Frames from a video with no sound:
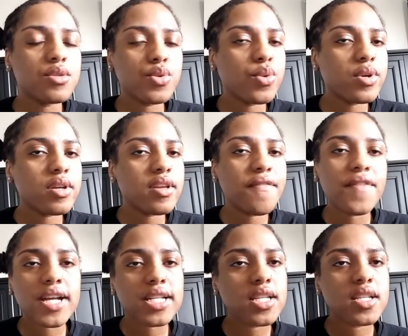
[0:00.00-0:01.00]
do it. If
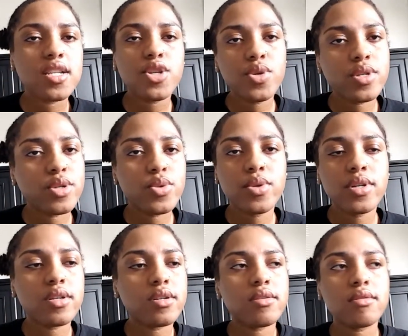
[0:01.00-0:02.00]
I did it, you could do
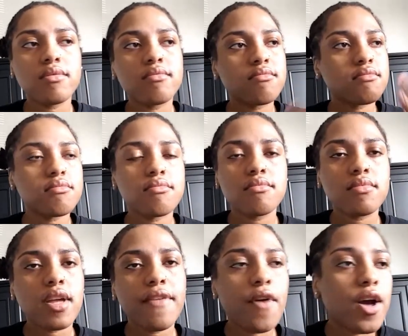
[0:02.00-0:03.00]
it.
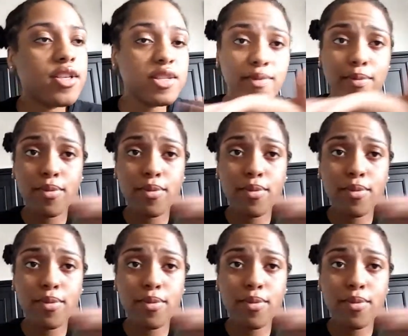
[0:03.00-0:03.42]
If all these